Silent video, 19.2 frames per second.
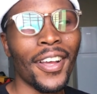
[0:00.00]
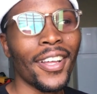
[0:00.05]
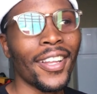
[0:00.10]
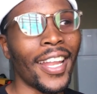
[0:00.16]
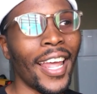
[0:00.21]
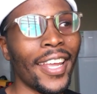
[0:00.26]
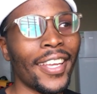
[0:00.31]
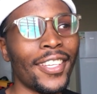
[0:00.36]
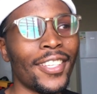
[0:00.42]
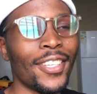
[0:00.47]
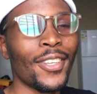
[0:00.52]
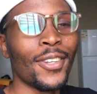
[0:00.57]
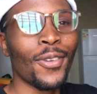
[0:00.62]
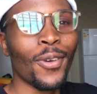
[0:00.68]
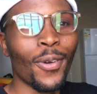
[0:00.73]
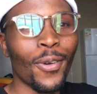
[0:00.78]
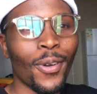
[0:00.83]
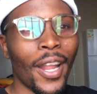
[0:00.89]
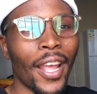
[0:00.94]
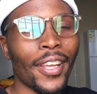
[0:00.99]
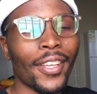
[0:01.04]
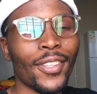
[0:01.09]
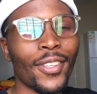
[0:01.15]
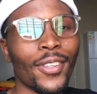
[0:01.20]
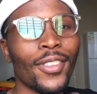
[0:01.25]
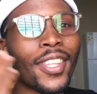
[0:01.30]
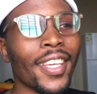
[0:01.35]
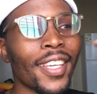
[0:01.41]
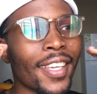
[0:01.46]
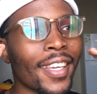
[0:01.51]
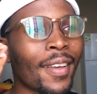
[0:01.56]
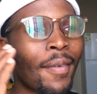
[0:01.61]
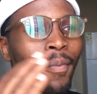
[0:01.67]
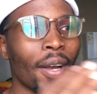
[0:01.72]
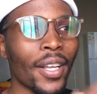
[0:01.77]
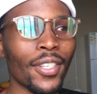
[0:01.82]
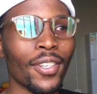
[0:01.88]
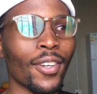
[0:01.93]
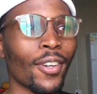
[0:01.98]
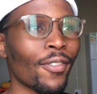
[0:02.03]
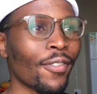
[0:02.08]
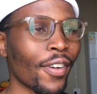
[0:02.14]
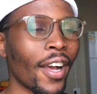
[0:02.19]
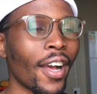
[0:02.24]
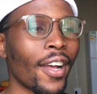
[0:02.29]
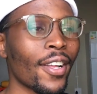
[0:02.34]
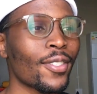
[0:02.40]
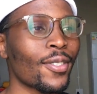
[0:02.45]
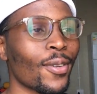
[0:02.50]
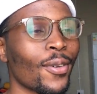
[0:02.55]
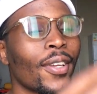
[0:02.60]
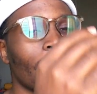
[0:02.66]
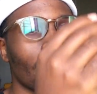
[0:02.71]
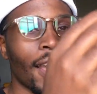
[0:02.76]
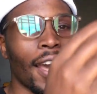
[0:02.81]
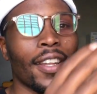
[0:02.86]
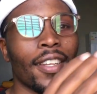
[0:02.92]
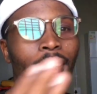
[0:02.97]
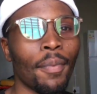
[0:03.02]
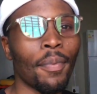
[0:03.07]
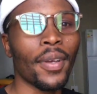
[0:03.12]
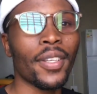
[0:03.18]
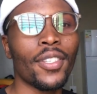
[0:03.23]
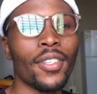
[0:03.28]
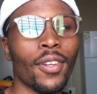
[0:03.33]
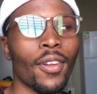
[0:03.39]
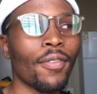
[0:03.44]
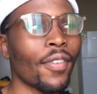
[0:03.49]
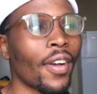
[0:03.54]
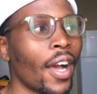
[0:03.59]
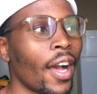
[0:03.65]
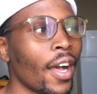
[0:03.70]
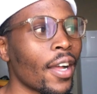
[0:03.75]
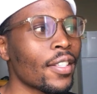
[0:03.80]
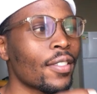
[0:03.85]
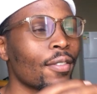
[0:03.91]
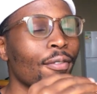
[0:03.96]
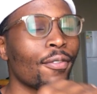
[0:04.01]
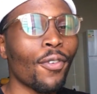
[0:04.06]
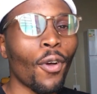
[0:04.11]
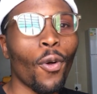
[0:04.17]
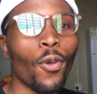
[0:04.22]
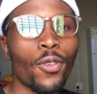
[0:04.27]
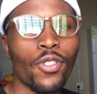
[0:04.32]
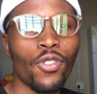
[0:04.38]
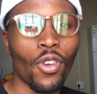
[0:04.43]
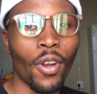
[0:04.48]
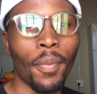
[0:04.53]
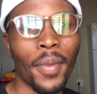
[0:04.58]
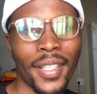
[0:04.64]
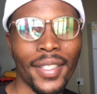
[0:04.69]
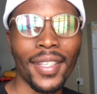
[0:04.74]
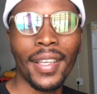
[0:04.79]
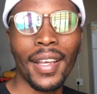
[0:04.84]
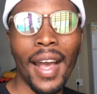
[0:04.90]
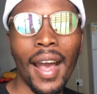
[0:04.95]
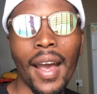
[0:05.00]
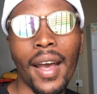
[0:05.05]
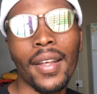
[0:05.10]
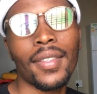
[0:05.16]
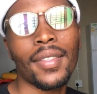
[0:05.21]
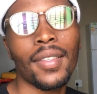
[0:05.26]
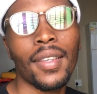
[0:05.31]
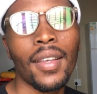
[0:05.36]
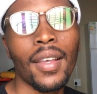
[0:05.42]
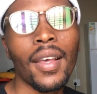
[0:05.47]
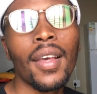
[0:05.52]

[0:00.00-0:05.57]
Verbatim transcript: like you know like you're thinking bachelor of arts okay under bachelor of arts falls dramatic arts